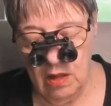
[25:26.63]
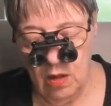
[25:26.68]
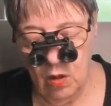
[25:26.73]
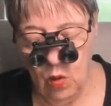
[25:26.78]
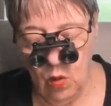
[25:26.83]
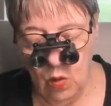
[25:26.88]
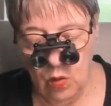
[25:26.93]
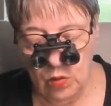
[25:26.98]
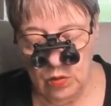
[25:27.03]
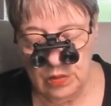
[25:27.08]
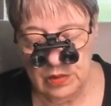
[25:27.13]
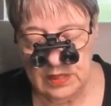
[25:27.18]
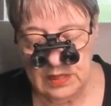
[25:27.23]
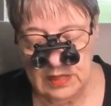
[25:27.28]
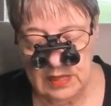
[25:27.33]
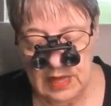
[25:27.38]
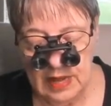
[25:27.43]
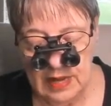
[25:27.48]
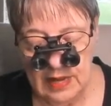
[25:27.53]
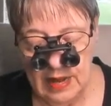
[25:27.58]
holes
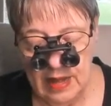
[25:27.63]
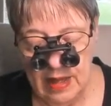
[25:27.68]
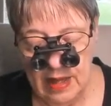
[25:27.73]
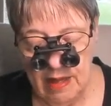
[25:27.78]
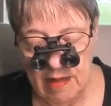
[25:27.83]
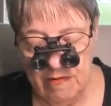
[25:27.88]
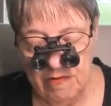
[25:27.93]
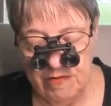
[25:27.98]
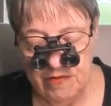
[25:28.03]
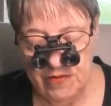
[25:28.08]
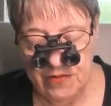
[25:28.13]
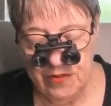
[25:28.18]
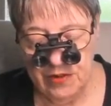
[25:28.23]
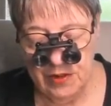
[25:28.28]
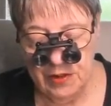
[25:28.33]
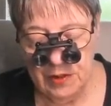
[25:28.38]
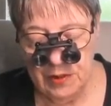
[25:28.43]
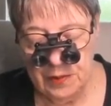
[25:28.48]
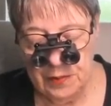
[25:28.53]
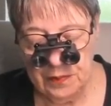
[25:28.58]
that have
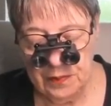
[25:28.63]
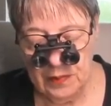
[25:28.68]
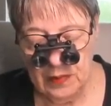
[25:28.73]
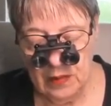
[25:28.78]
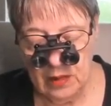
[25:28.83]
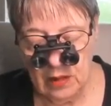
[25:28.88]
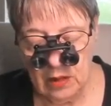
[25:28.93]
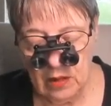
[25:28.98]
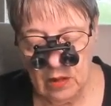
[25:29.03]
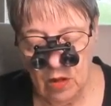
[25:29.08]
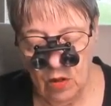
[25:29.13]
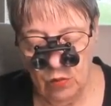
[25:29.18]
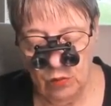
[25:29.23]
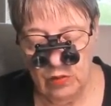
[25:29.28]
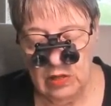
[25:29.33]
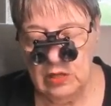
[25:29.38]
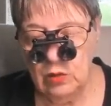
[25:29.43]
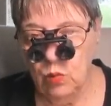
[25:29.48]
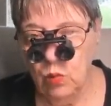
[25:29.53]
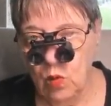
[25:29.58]

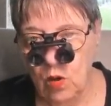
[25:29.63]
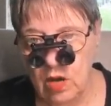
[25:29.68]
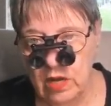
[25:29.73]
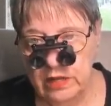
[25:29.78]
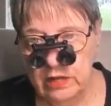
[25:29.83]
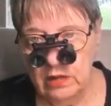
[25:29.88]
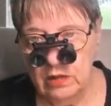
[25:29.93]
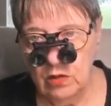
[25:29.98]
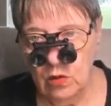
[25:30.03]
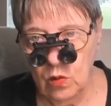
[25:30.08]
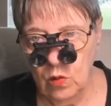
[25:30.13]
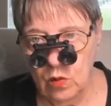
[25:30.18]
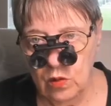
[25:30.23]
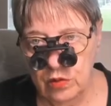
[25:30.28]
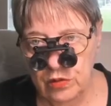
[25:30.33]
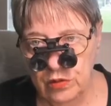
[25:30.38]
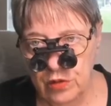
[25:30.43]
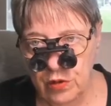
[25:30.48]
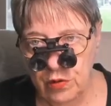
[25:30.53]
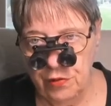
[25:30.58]
only one
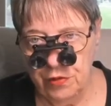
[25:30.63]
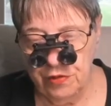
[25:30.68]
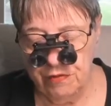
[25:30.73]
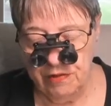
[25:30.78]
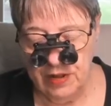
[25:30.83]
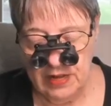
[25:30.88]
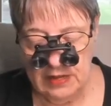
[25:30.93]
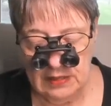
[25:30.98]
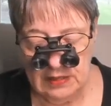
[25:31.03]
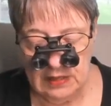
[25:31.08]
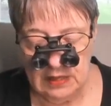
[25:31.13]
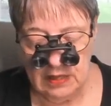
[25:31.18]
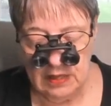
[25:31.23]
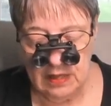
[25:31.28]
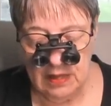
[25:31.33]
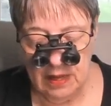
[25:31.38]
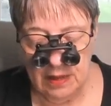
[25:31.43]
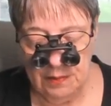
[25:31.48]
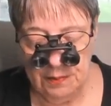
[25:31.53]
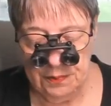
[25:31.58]
or no threads in
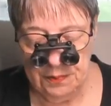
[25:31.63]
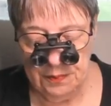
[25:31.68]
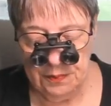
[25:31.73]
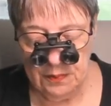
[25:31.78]
them,